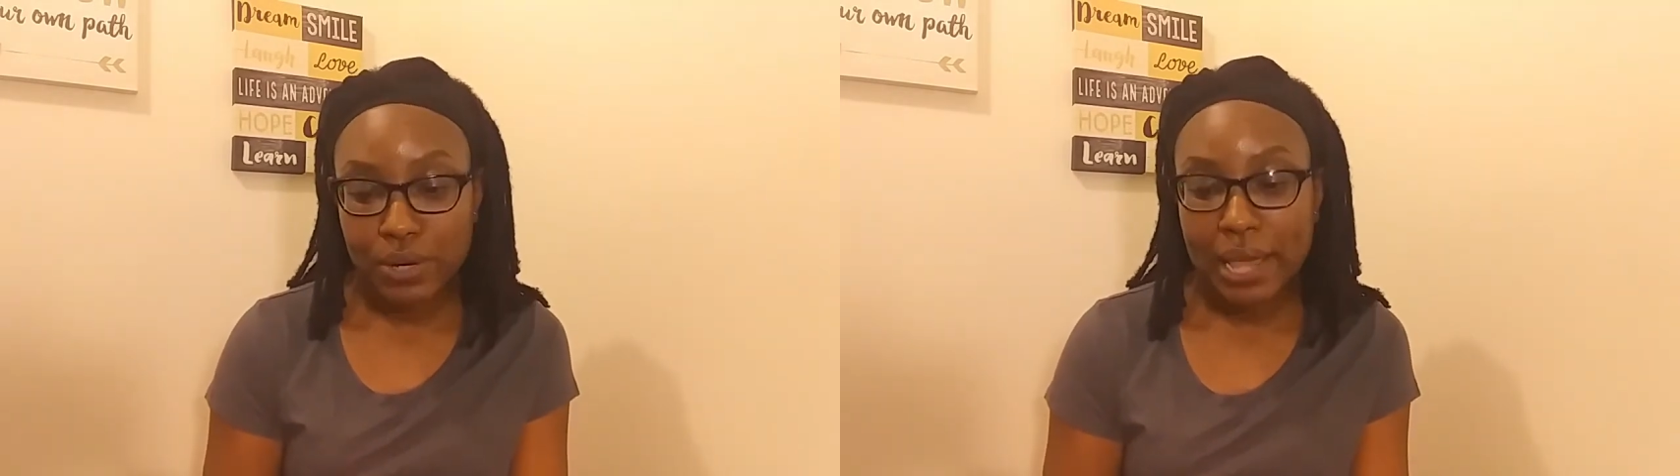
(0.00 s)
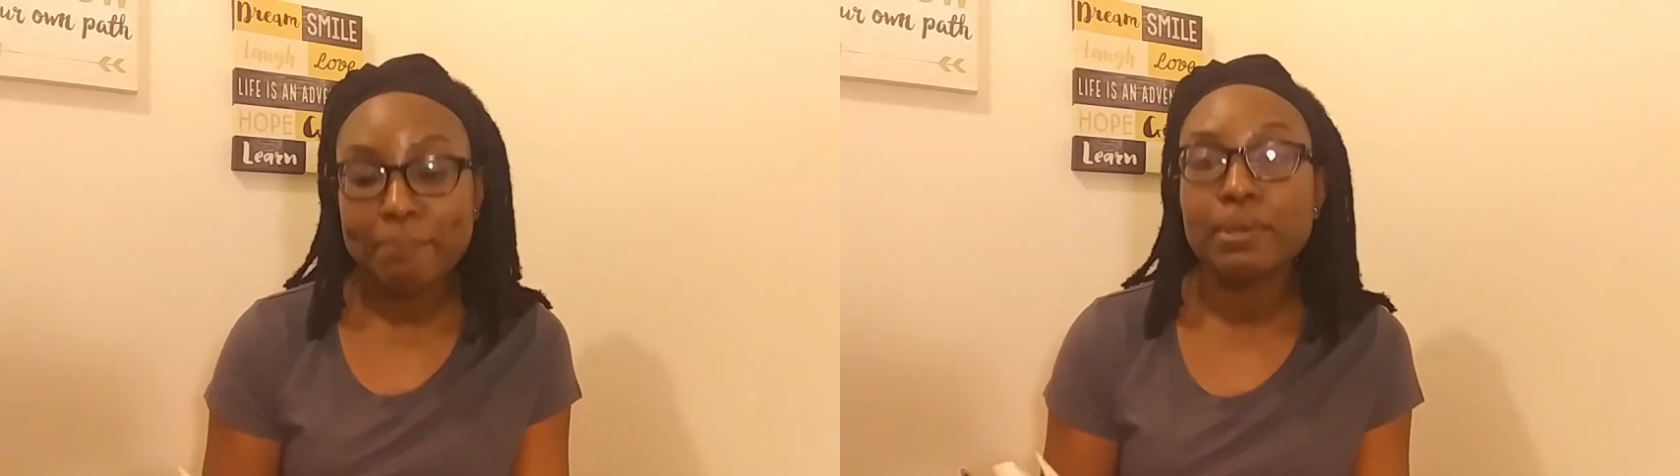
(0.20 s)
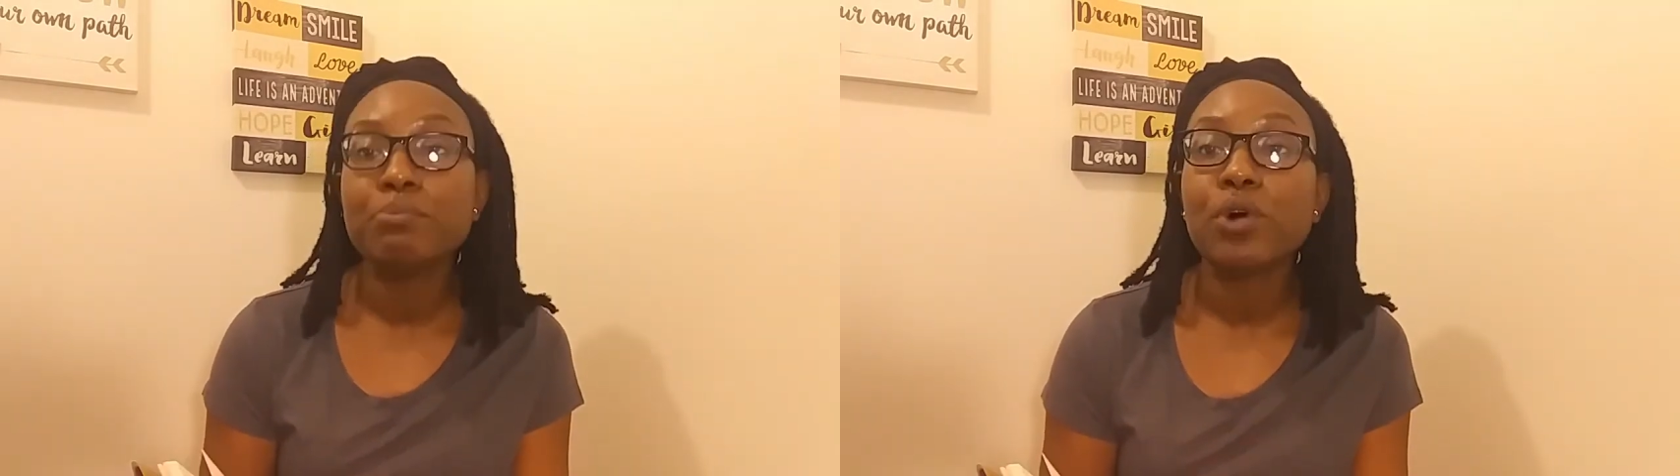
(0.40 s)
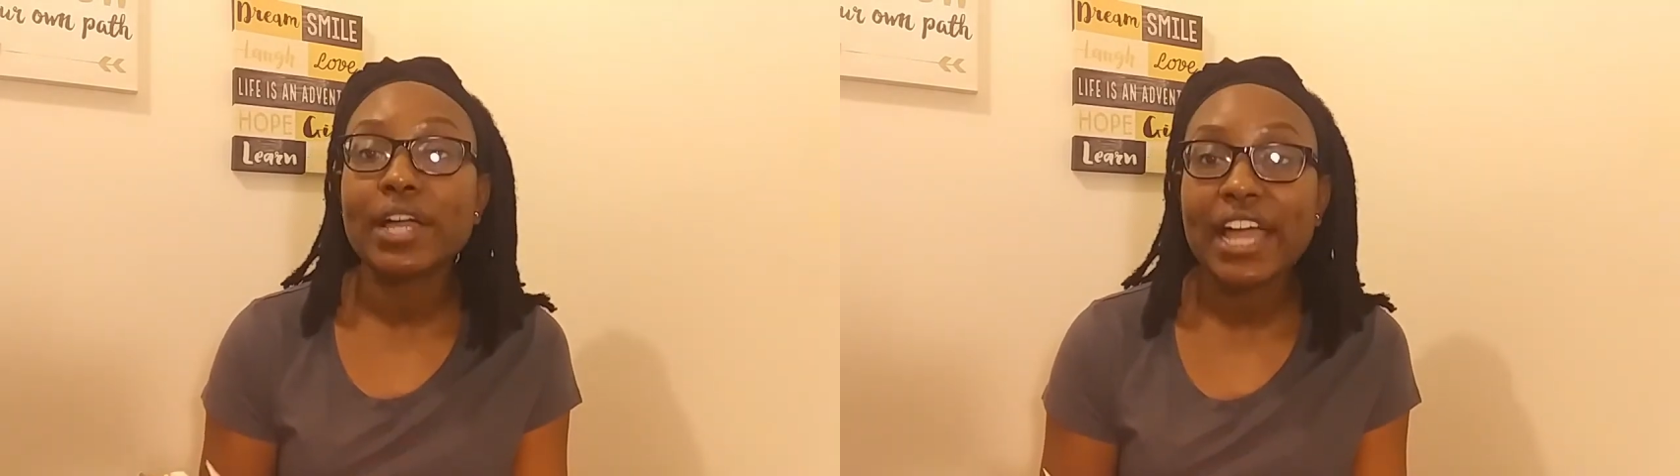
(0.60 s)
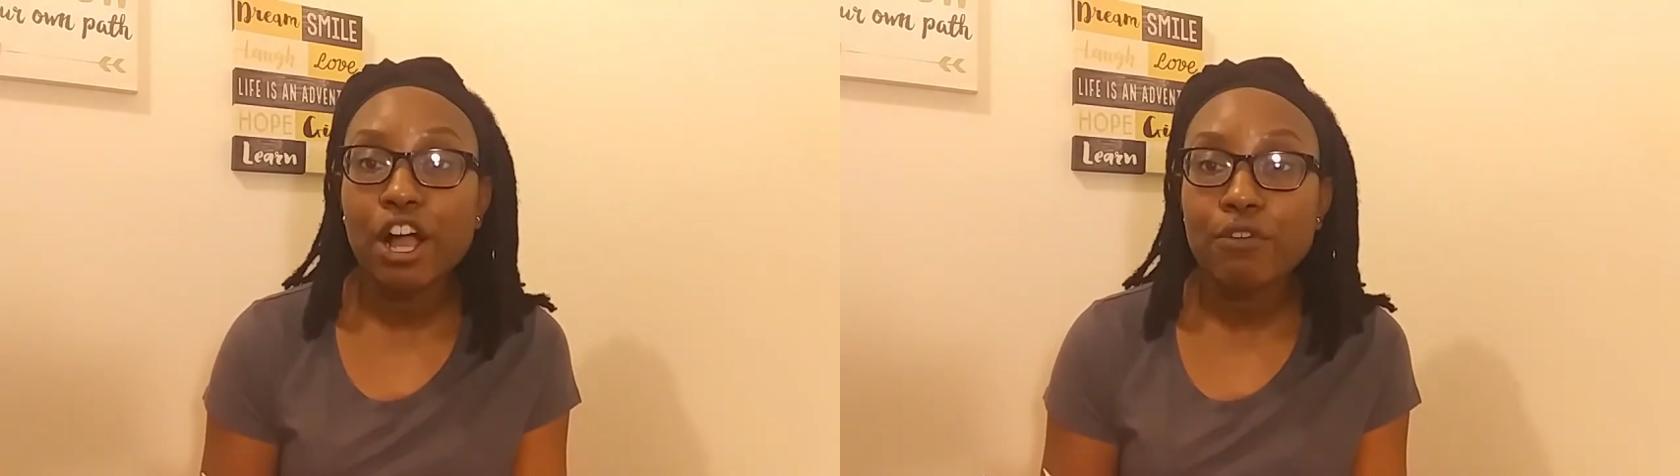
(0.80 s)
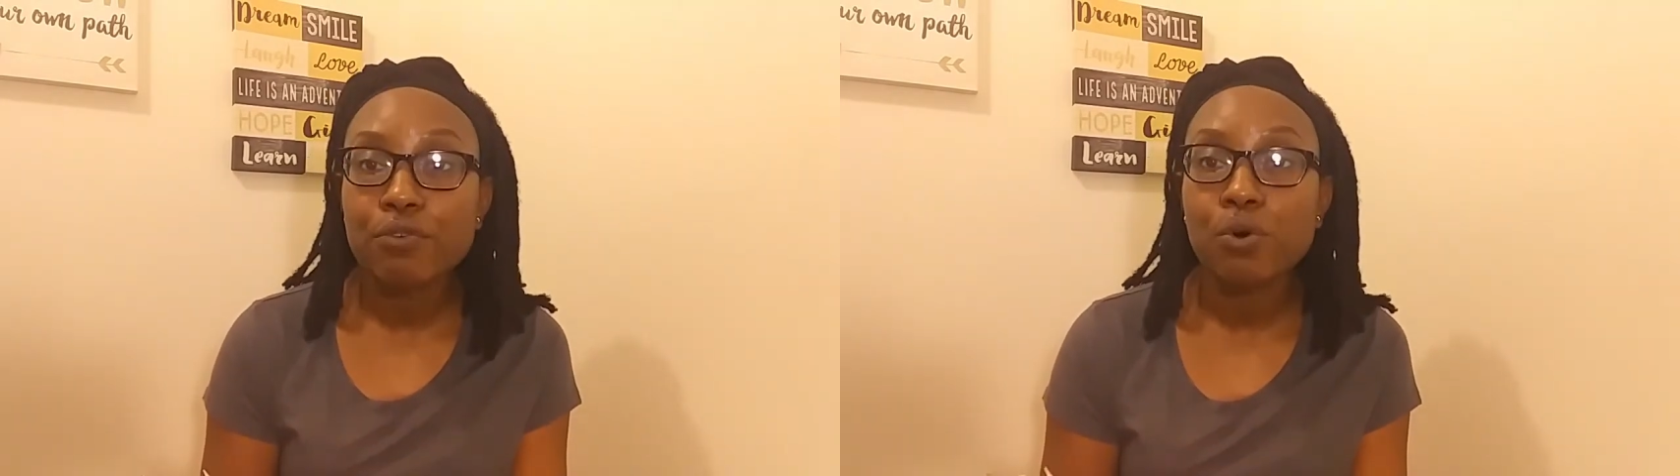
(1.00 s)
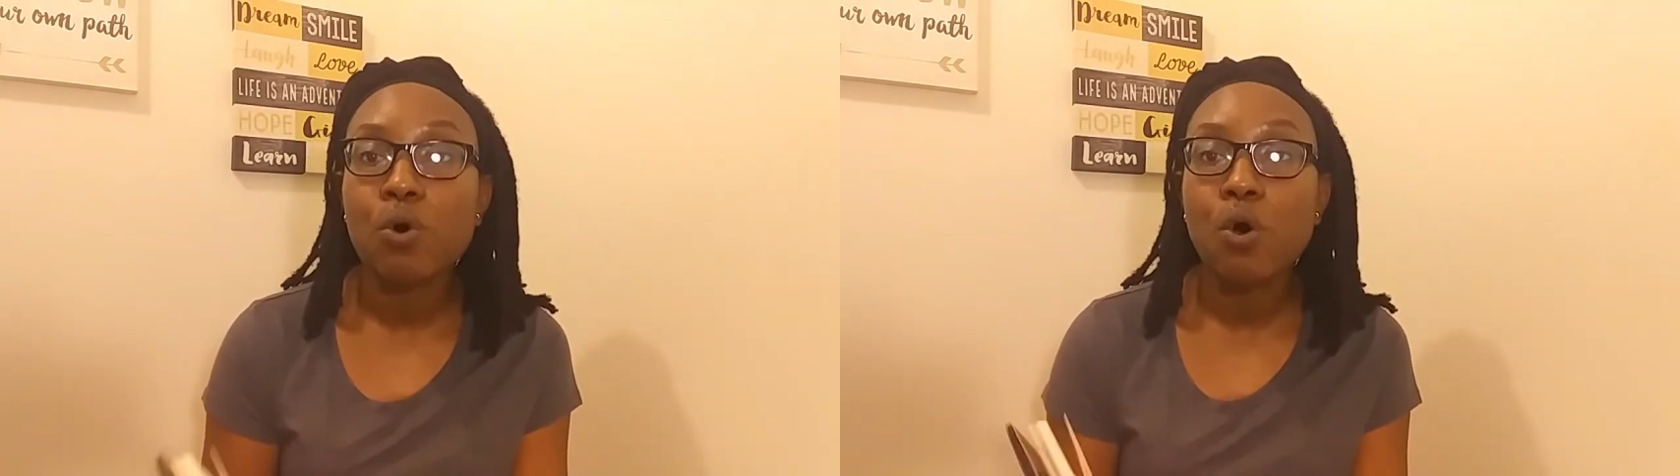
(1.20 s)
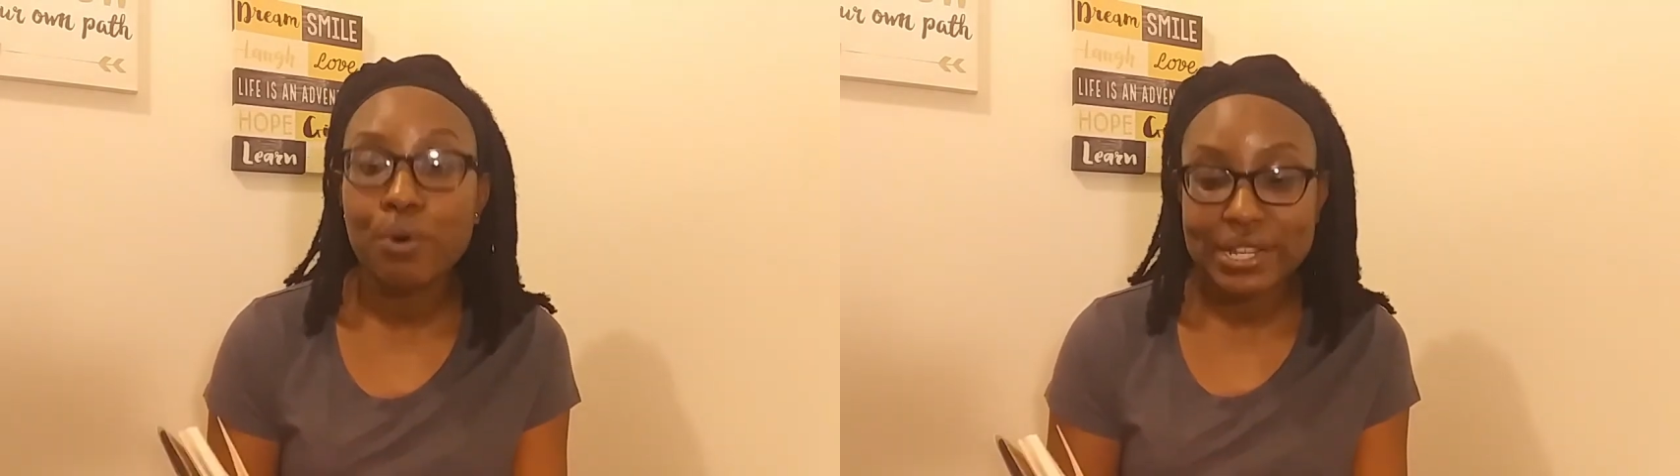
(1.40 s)
and be more careful
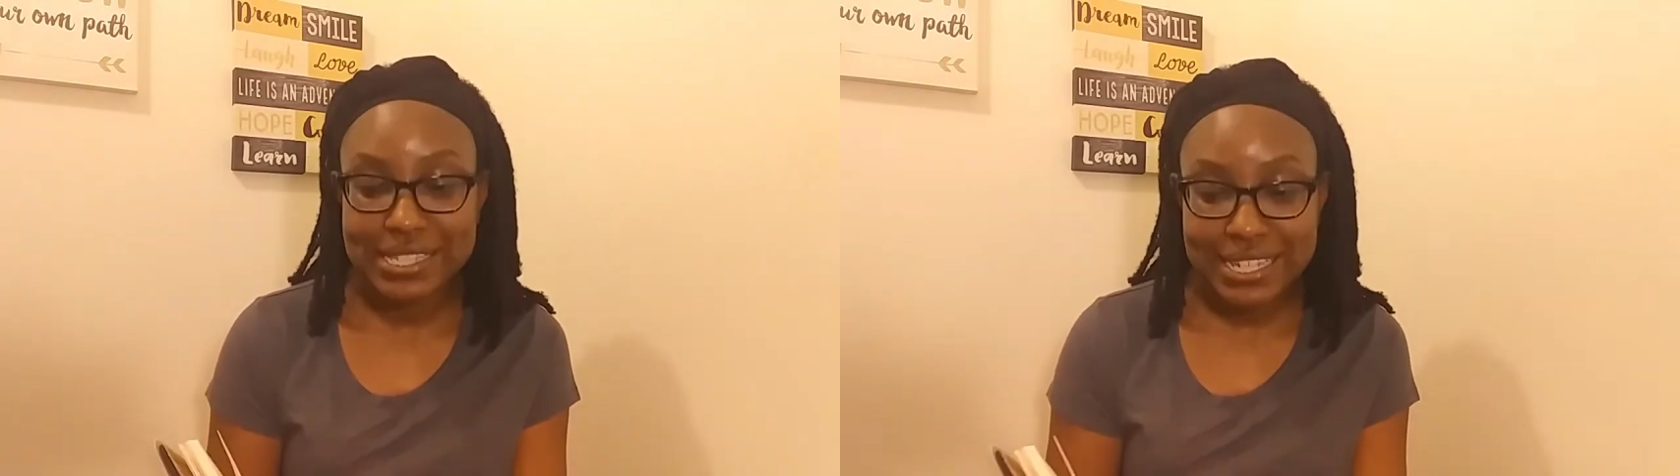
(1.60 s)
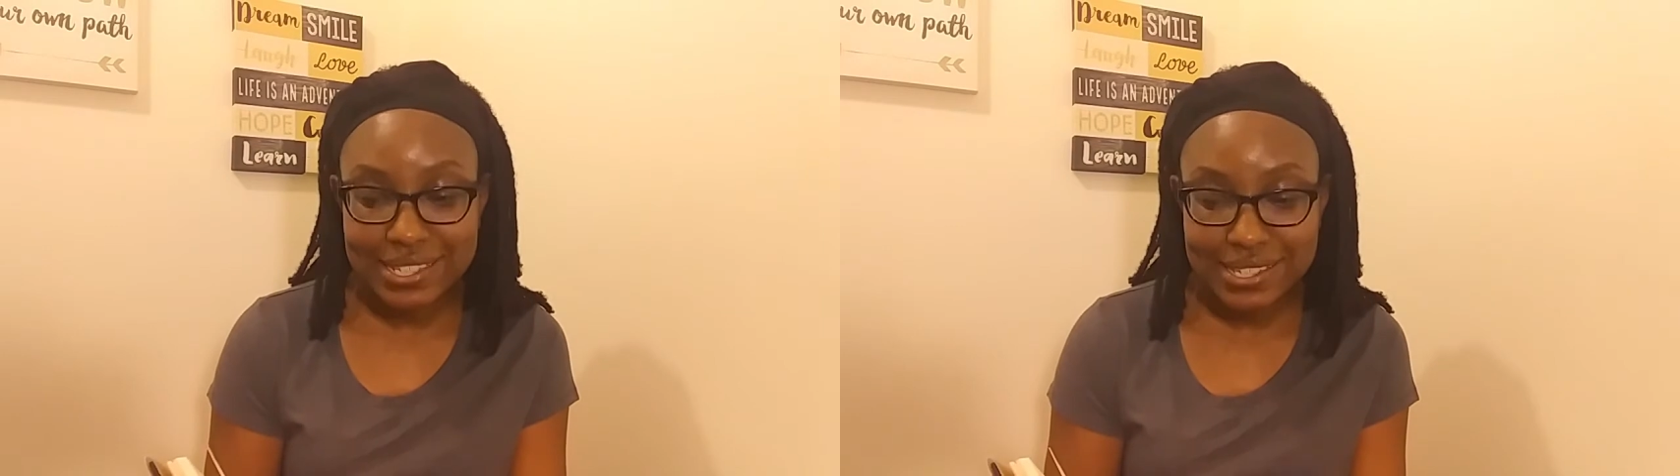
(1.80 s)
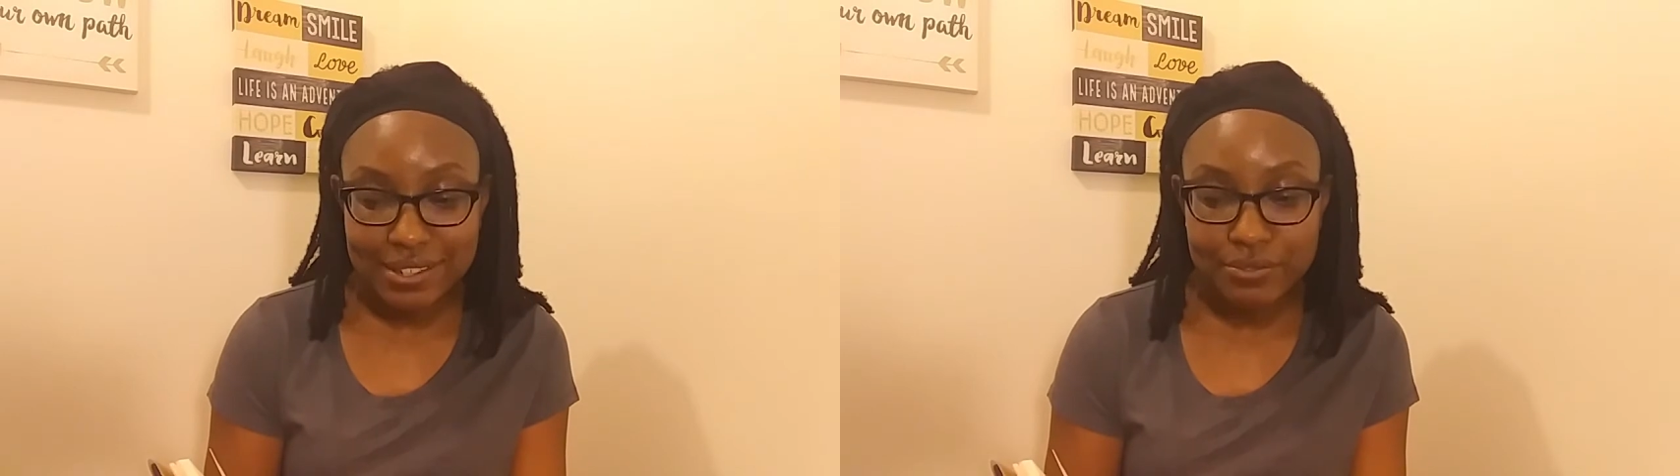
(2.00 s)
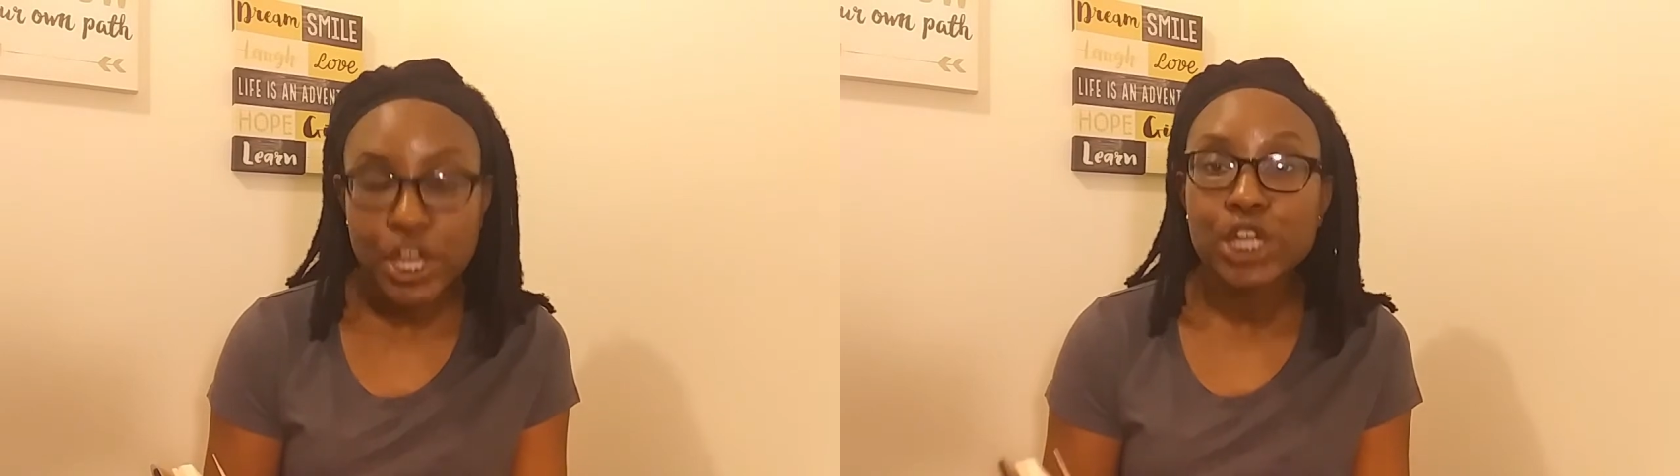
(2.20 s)
or attentive